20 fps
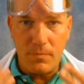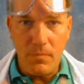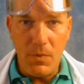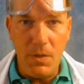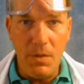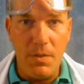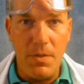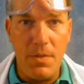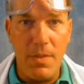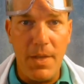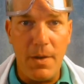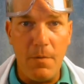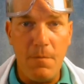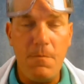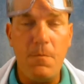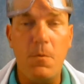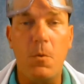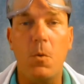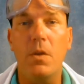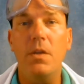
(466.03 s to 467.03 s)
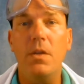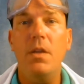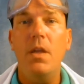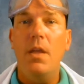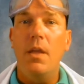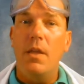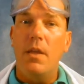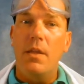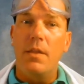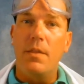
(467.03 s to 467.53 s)
Therefore,
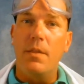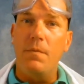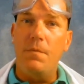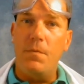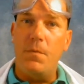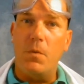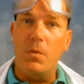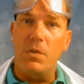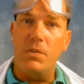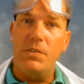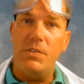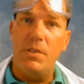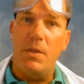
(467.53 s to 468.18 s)
the force